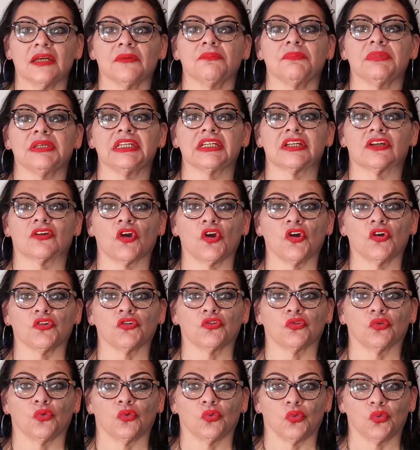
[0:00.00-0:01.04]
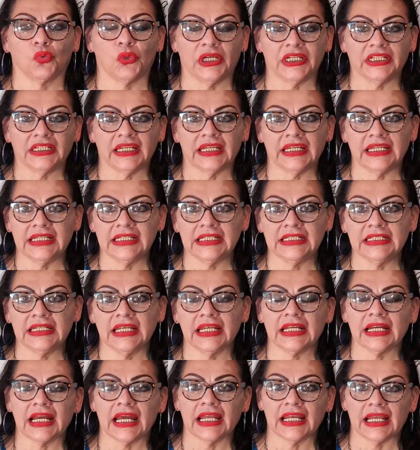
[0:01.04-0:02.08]
because went in
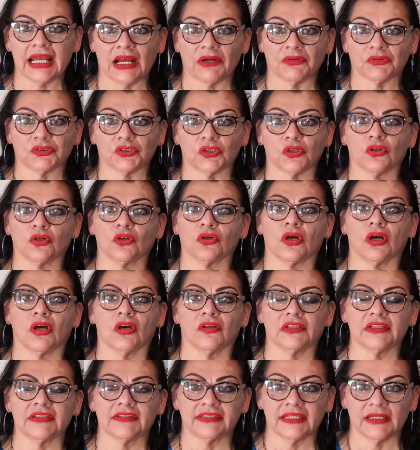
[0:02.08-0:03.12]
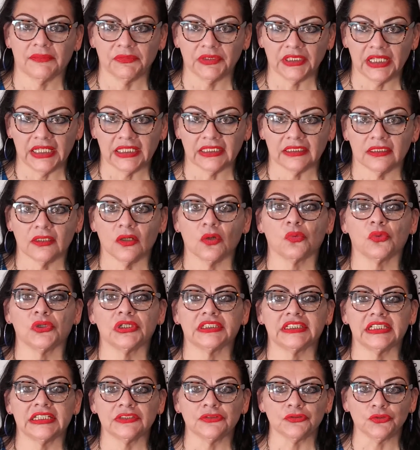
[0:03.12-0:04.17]
and got out on the same day
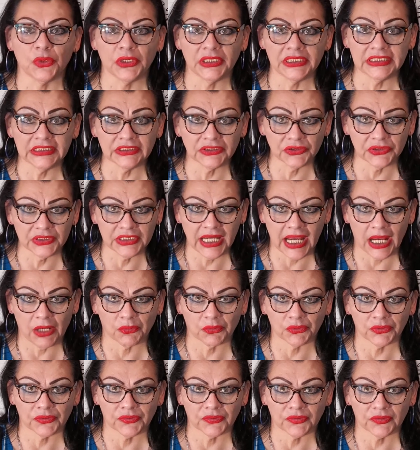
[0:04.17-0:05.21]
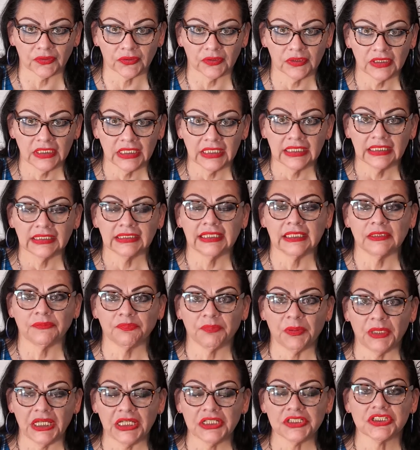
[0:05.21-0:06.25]
within 23 hours. The
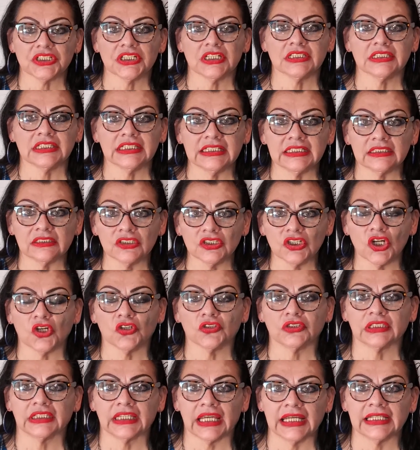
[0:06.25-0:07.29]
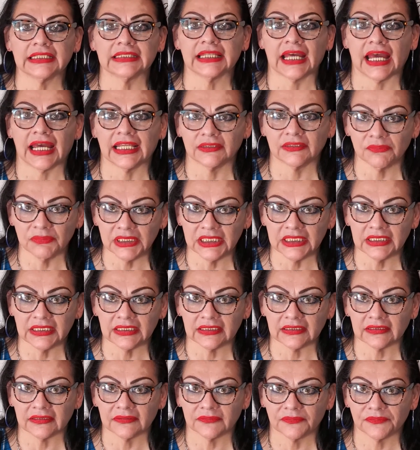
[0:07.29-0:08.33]
patient did not get
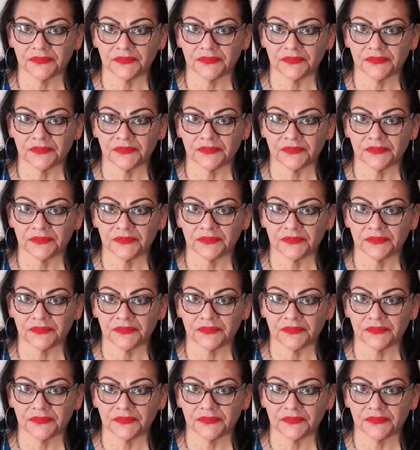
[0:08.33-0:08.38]
admitted.